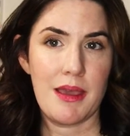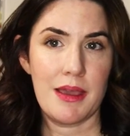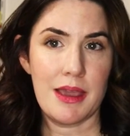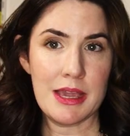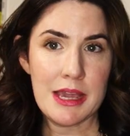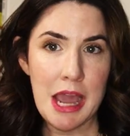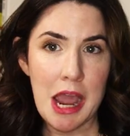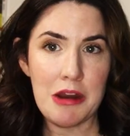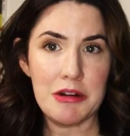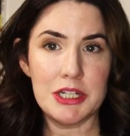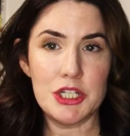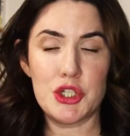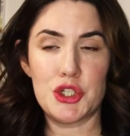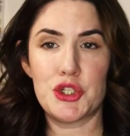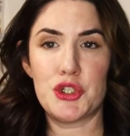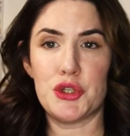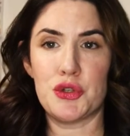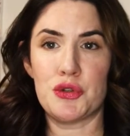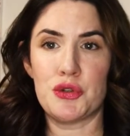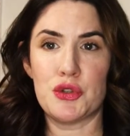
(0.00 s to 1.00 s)
Encourage
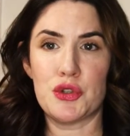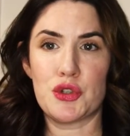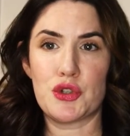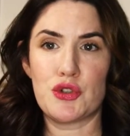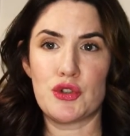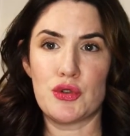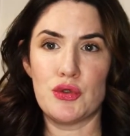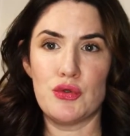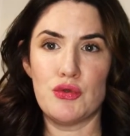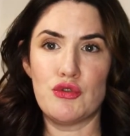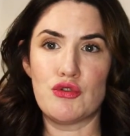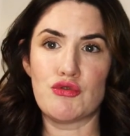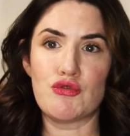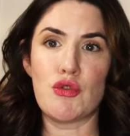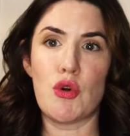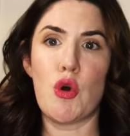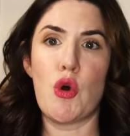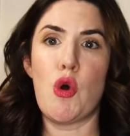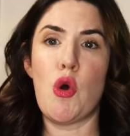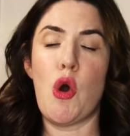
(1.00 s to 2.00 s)
students to
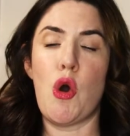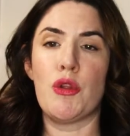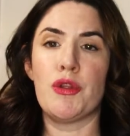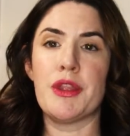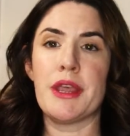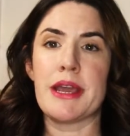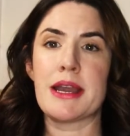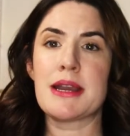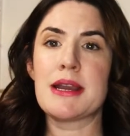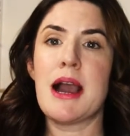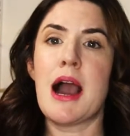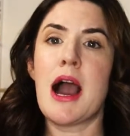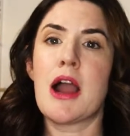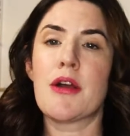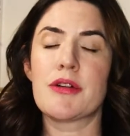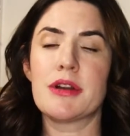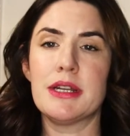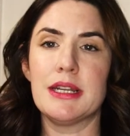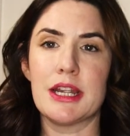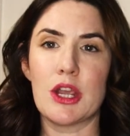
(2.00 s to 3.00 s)
draw on their
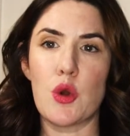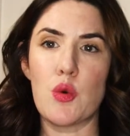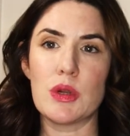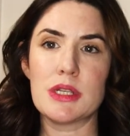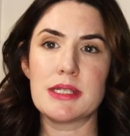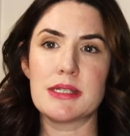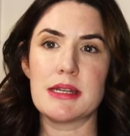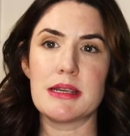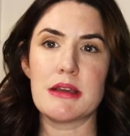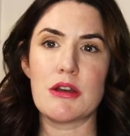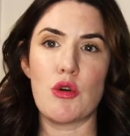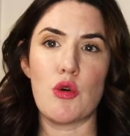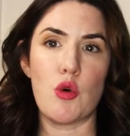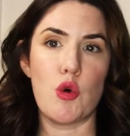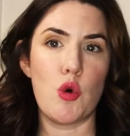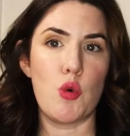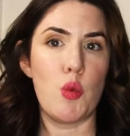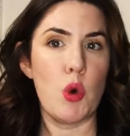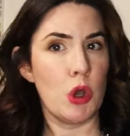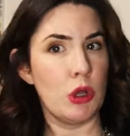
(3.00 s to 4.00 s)
current linguistic
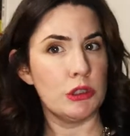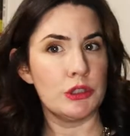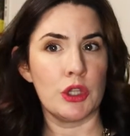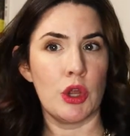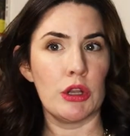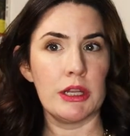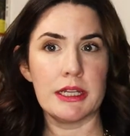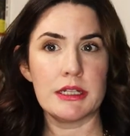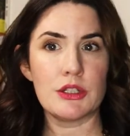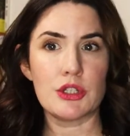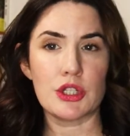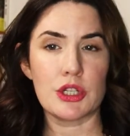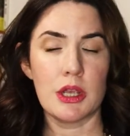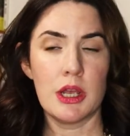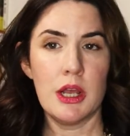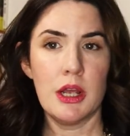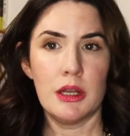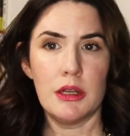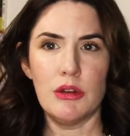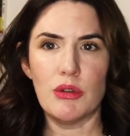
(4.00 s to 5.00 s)
or world knowledge.
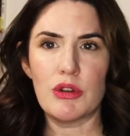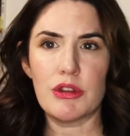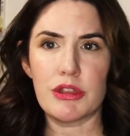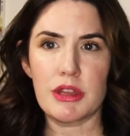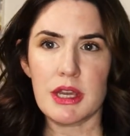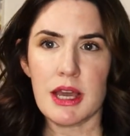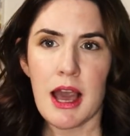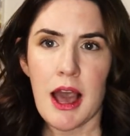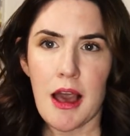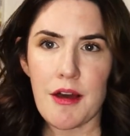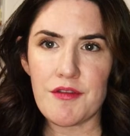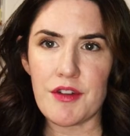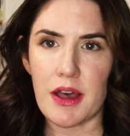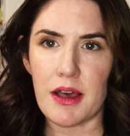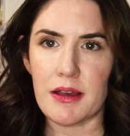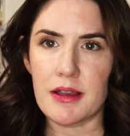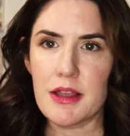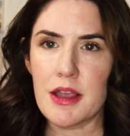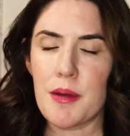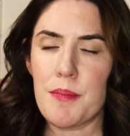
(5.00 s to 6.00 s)
Look at the
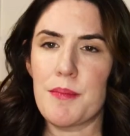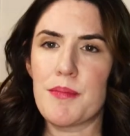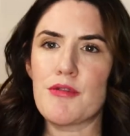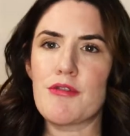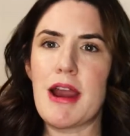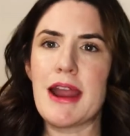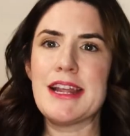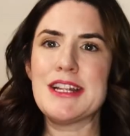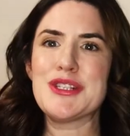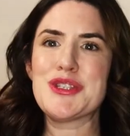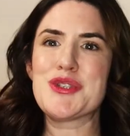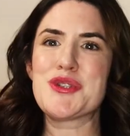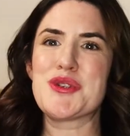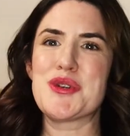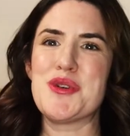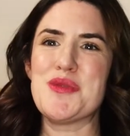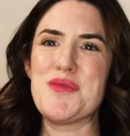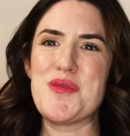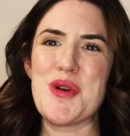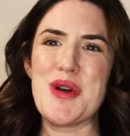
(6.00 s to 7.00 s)
cover.
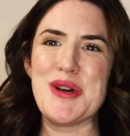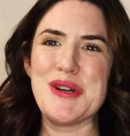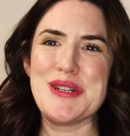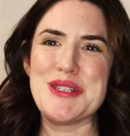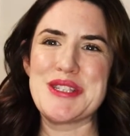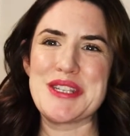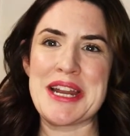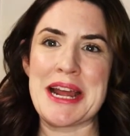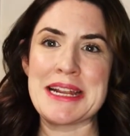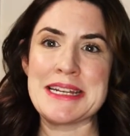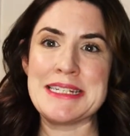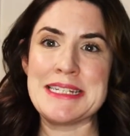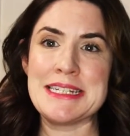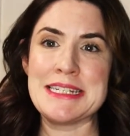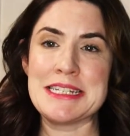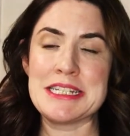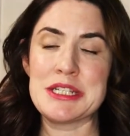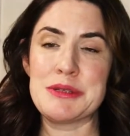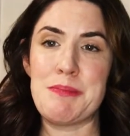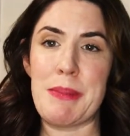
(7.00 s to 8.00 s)
Brainstorm words and
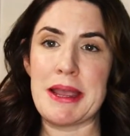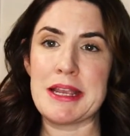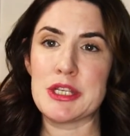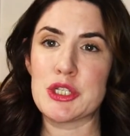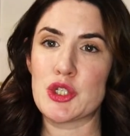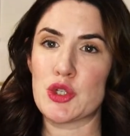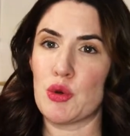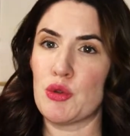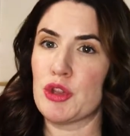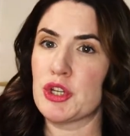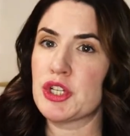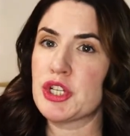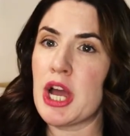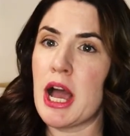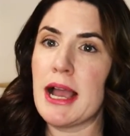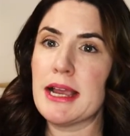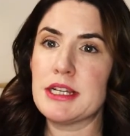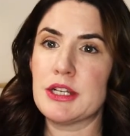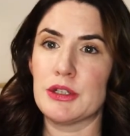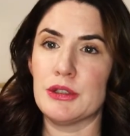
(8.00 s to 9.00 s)
ideas based on the
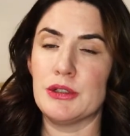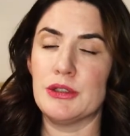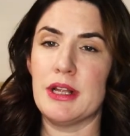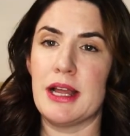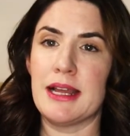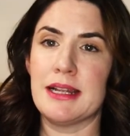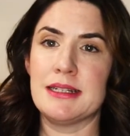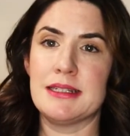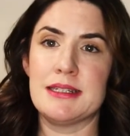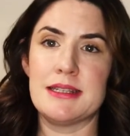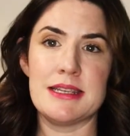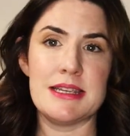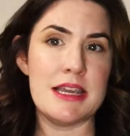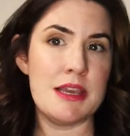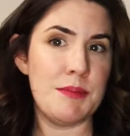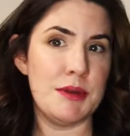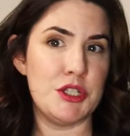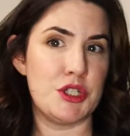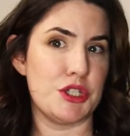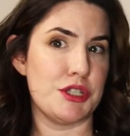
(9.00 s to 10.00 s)
title and the
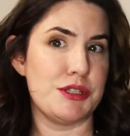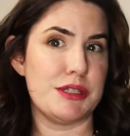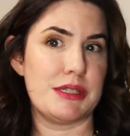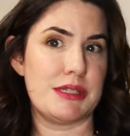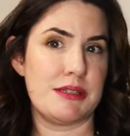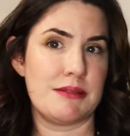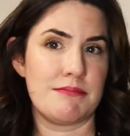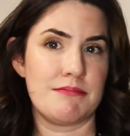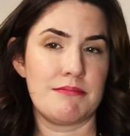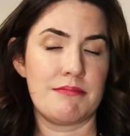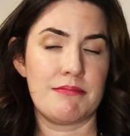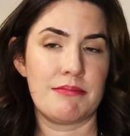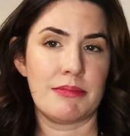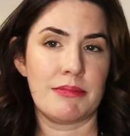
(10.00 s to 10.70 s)
images.